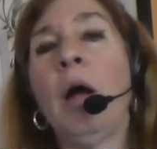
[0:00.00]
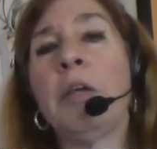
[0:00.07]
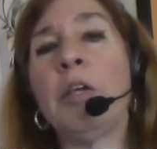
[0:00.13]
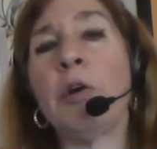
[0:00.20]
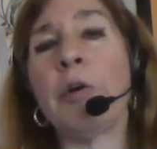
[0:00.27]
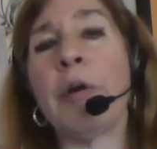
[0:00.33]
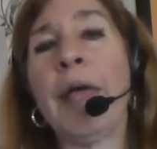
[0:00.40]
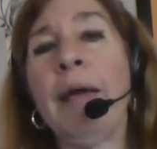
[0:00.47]

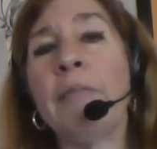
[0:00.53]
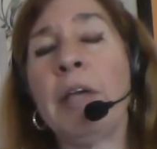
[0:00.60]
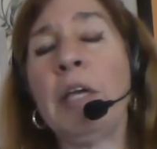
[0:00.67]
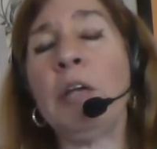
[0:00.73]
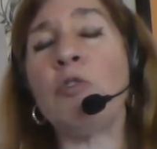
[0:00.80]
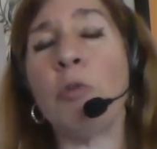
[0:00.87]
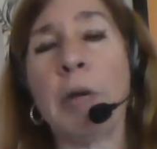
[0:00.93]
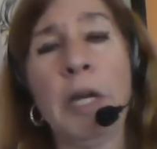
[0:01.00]
You're
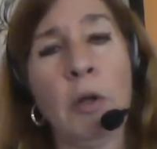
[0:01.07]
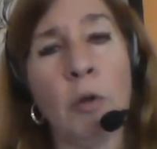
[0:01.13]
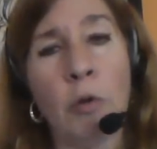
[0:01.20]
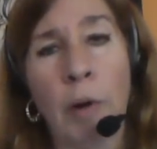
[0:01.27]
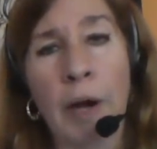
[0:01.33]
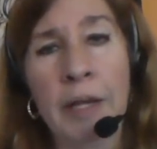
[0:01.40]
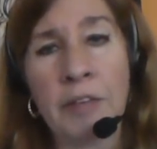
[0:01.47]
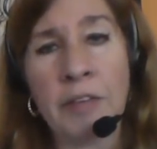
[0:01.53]
having adrenal
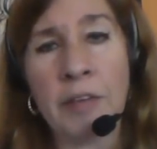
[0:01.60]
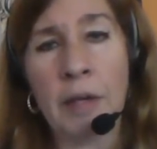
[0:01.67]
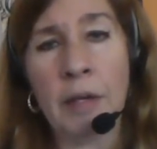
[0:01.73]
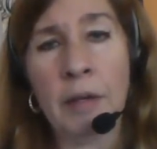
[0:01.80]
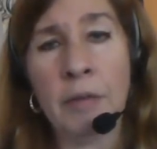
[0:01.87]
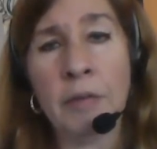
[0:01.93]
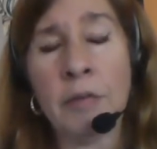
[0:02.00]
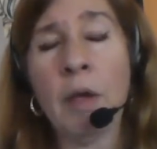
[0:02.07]

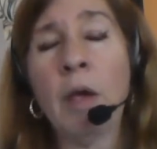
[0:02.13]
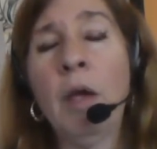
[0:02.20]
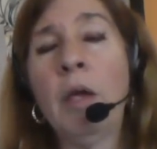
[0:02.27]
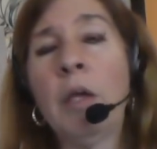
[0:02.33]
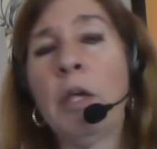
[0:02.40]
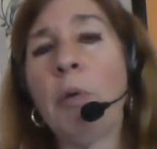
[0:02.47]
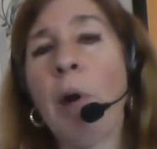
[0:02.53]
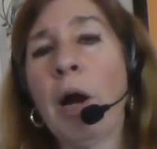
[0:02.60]
crises
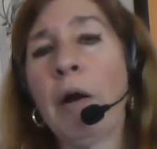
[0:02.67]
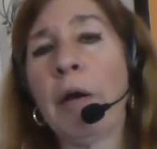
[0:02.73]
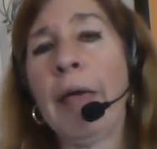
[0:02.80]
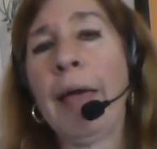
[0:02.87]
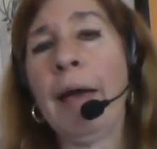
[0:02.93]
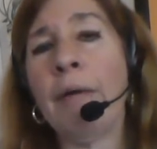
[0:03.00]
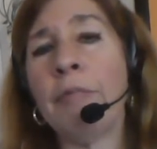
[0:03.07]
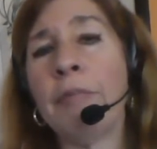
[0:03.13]
you are
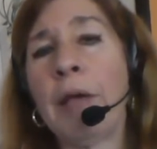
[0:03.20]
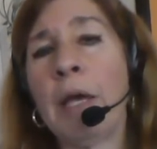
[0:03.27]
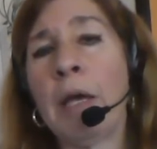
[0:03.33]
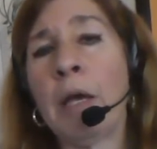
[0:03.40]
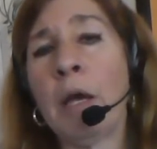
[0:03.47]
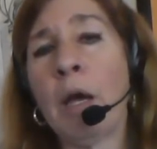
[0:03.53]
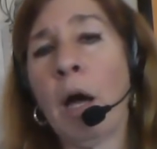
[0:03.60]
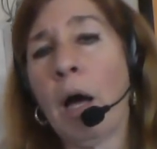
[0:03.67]

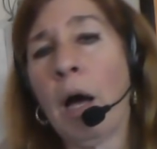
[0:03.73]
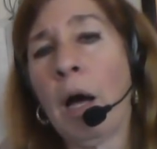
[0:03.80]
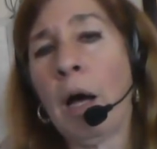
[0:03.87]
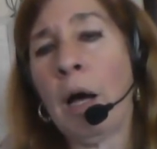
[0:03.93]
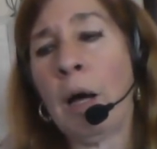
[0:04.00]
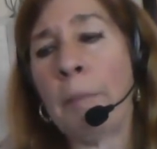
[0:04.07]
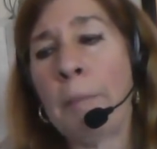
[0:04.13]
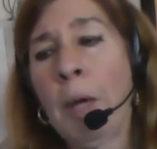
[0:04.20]
having
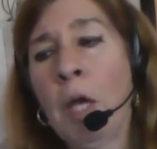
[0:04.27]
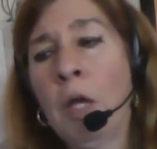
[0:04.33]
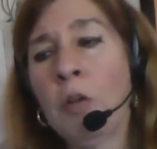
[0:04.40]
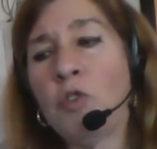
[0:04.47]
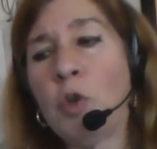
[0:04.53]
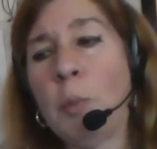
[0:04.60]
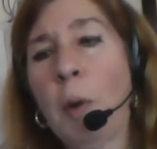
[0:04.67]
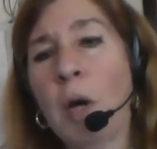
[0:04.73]
um,
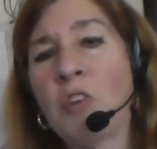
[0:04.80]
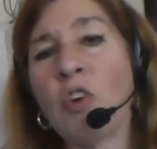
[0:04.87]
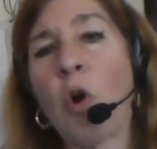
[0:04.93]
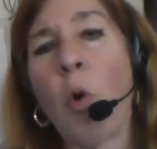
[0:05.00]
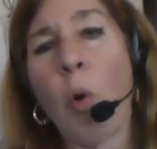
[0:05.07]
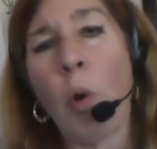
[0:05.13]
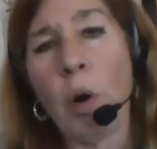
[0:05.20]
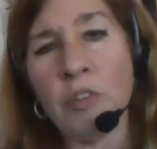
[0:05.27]
too much
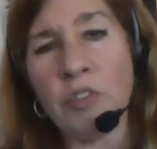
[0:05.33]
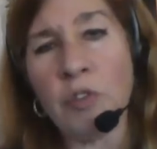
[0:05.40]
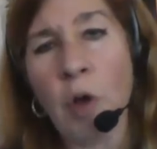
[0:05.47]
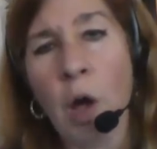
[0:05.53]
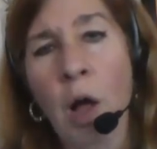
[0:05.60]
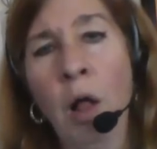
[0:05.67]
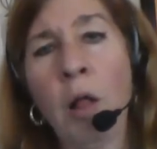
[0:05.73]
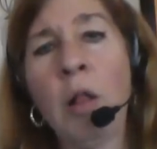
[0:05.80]

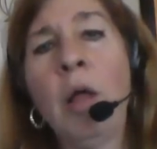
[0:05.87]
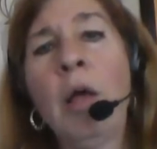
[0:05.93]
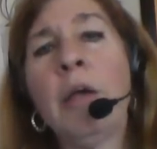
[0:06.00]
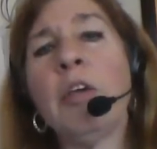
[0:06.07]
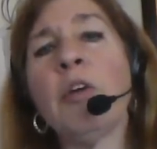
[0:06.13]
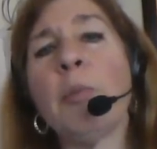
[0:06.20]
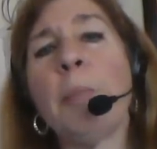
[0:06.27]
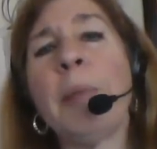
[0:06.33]
cortisol,
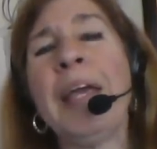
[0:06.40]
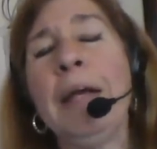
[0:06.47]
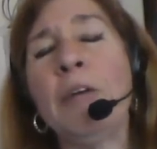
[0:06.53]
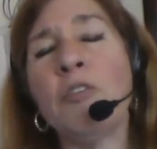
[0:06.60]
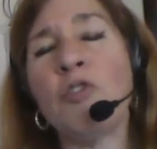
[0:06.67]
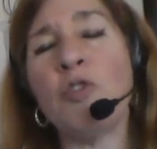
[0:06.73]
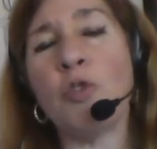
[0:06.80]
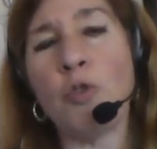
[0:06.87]
you're being
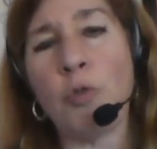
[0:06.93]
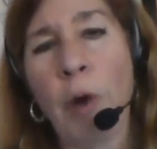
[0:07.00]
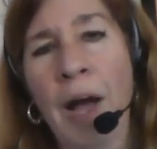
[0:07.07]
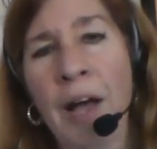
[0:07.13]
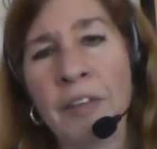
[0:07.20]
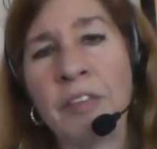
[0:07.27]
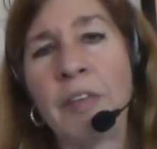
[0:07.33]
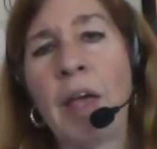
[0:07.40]

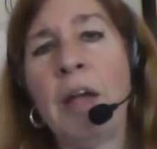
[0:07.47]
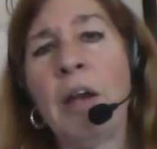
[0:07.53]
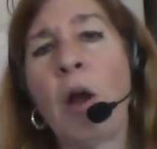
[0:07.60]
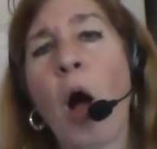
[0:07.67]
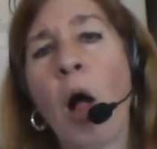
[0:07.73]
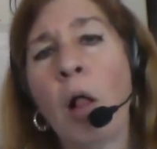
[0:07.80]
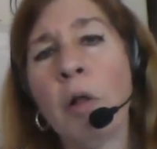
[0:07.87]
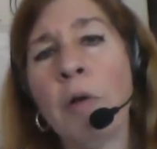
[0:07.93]
stressed, and
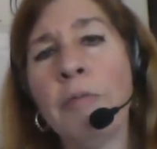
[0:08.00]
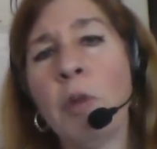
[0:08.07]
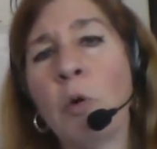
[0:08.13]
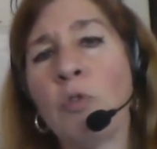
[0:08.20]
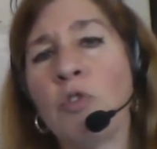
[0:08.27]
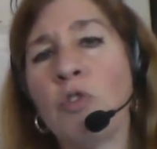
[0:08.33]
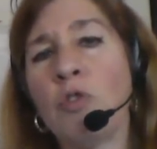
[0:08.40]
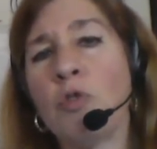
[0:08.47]
all of
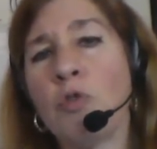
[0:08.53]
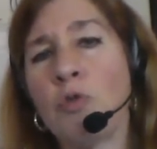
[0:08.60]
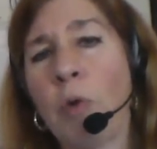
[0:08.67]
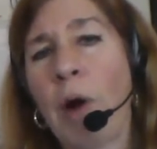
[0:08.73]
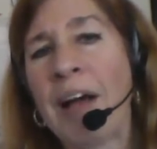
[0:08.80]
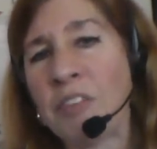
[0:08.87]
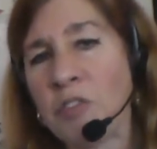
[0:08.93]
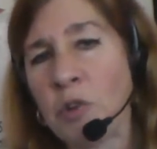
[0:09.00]
those
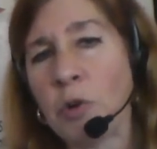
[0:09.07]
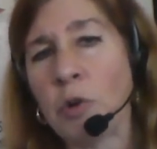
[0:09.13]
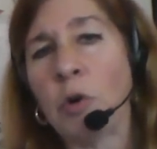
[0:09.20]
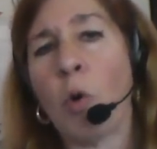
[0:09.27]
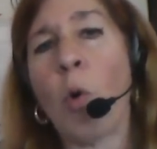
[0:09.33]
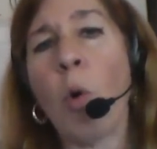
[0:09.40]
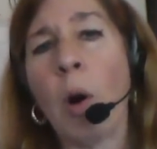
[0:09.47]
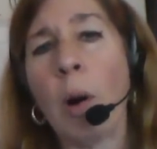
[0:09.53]
stressor
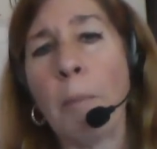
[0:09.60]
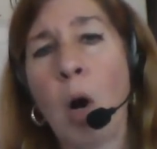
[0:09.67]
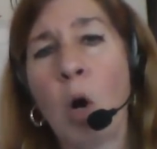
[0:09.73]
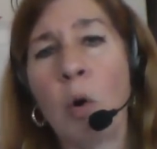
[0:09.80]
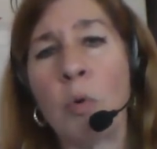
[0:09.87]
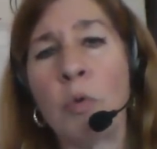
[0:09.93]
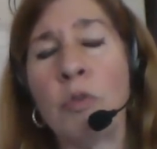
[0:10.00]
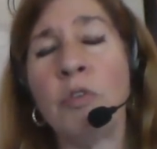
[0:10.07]

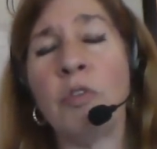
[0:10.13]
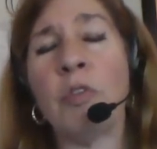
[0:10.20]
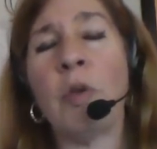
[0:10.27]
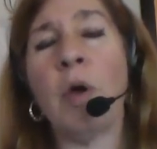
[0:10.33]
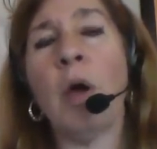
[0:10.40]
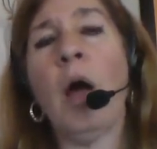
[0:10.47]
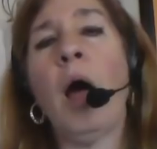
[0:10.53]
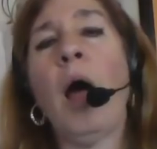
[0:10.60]
hormones
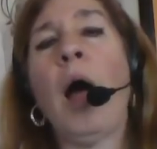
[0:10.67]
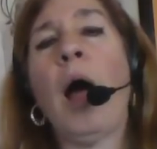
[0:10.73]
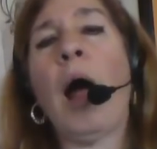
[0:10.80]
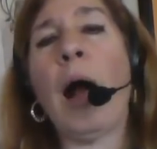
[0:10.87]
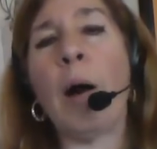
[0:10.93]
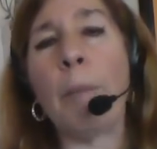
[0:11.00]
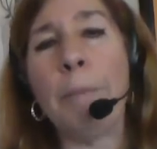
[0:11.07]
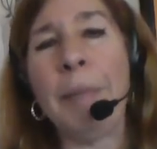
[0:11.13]

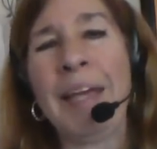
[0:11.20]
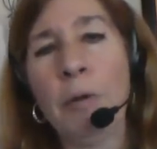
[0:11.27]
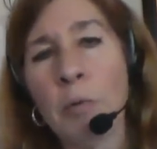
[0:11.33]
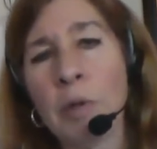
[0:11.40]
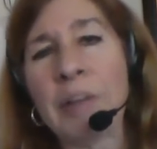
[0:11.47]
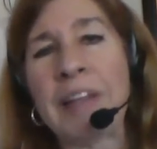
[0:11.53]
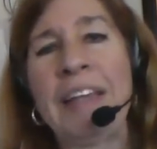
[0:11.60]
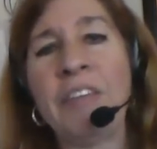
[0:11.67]
are being
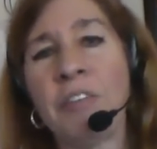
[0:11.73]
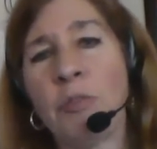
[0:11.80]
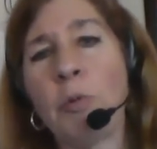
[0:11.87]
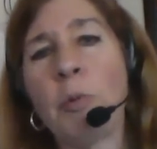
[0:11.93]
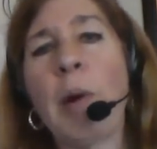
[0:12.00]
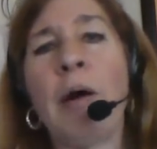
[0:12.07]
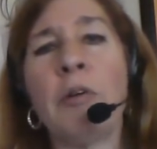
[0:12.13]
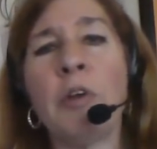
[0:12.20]
released
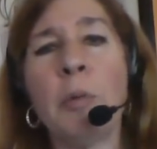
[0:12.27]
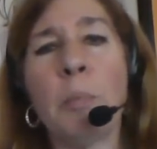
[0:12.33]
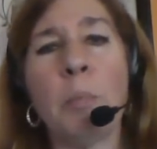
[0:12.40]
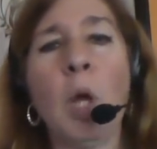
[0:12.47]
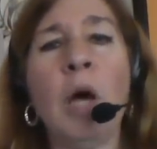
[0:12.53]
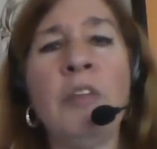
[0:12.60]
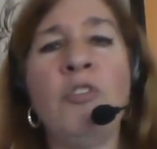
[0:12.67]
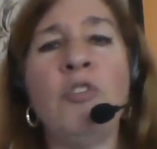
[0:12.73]
throughout your
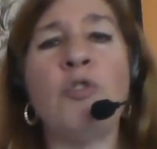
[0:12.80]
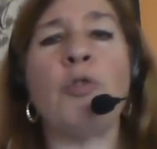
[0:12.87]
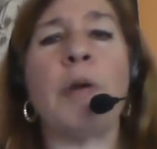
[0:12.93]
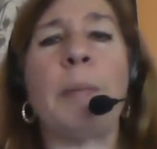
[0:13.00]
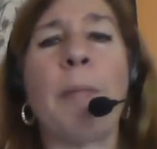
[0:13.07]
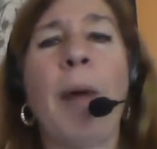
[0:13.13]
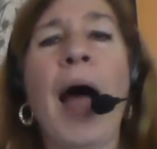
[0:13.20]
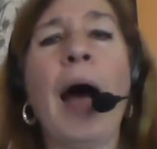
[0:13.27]

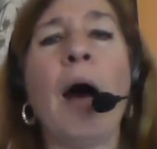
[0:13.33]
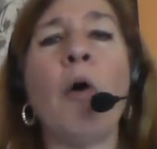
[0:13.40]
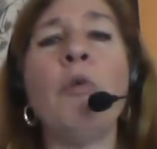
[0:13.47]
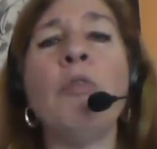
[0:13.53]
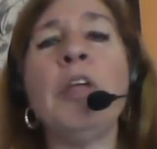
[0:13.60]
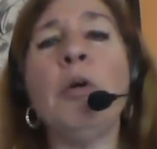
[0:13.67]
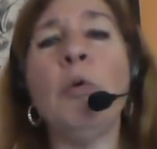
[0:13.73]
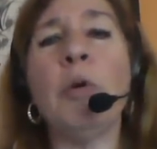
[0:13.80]
bloodstream. How
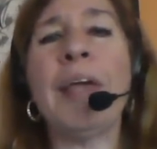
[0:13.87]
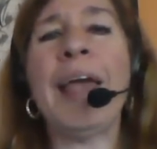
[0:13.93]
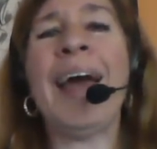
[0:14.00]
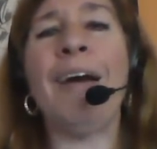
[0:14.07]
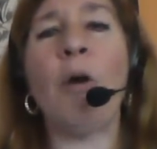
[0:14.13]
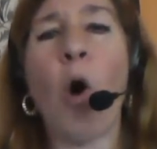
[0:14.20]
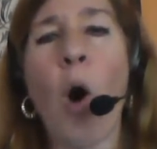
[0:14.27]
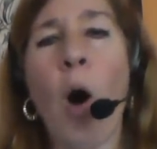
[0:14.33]
do you
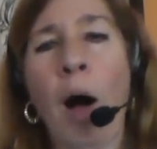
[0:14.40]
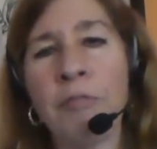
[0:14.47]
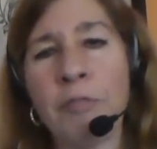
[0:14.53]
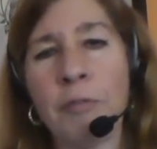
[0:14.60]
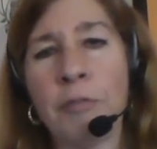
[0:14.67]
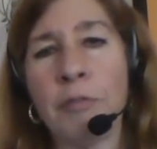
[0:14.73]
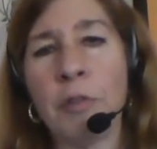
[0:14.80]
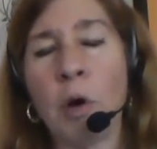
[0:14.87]
get off
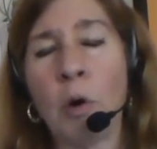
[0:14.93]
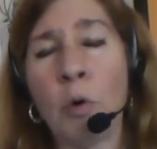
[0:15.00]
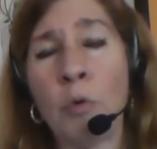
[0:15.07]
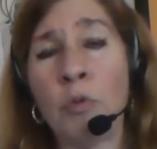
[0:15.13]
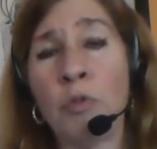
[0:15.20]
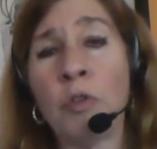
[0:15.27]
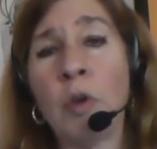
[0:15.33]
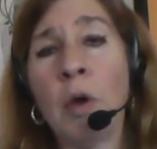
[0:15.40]
of
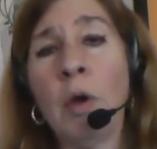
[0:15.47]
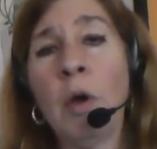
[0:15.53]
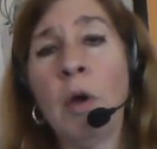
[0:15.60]
those?